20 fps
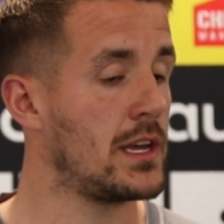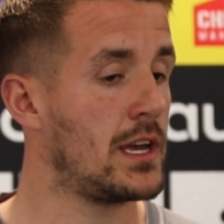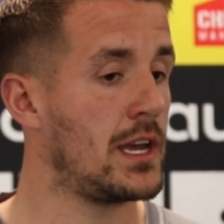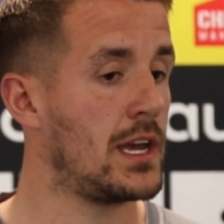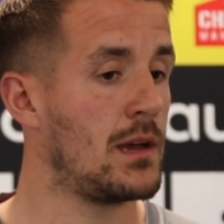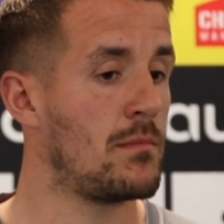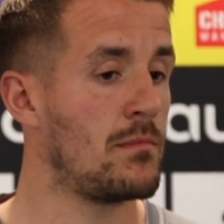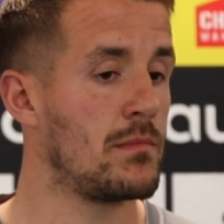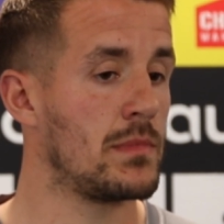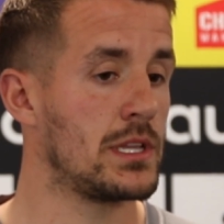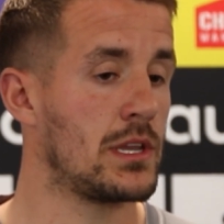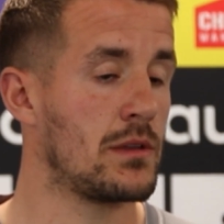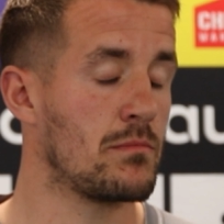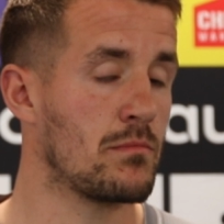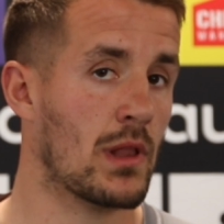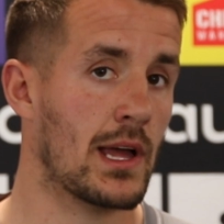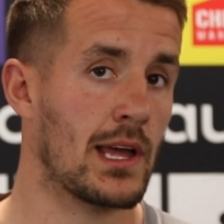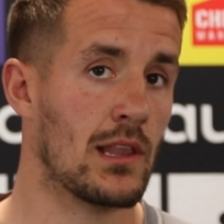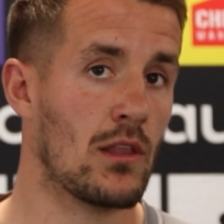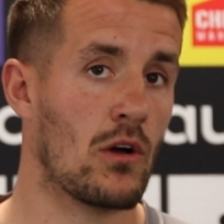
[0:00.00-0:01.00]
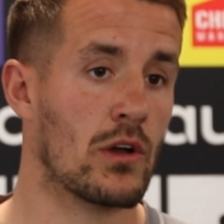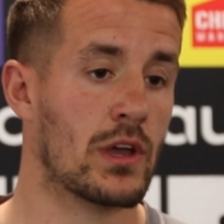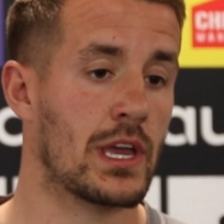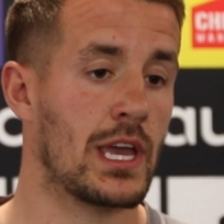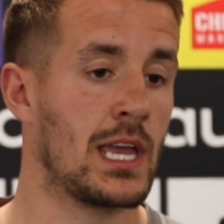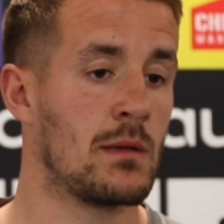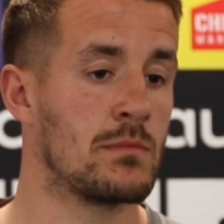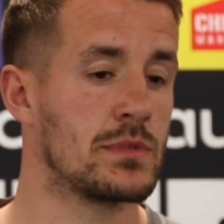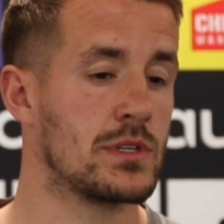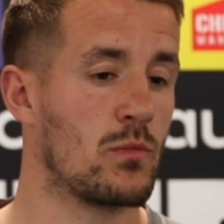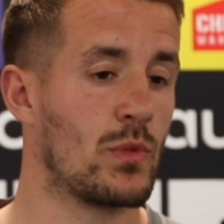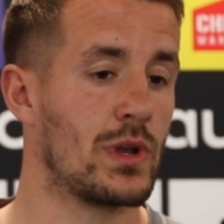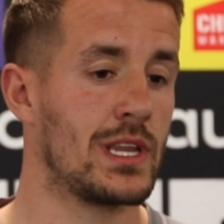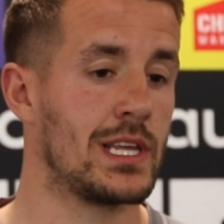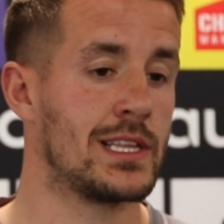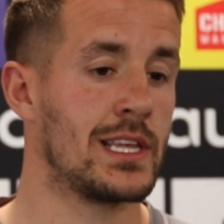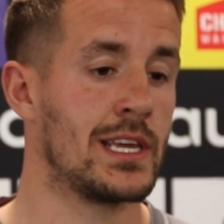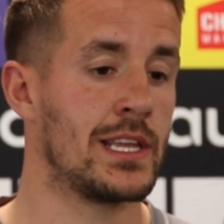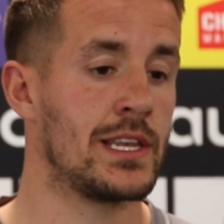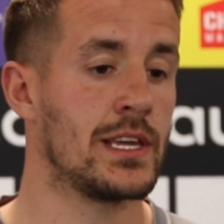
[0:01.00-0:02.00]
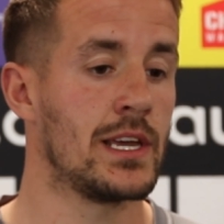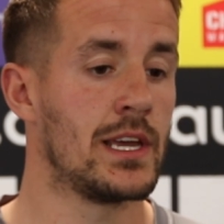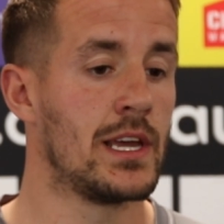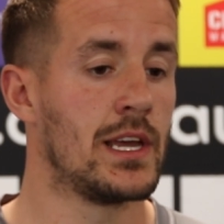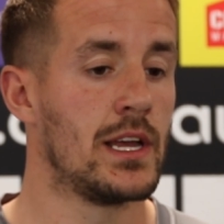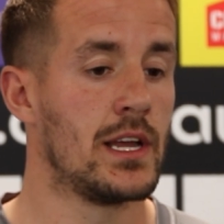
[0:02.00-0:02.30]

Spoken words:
He didn't play a lot of games, and when he did,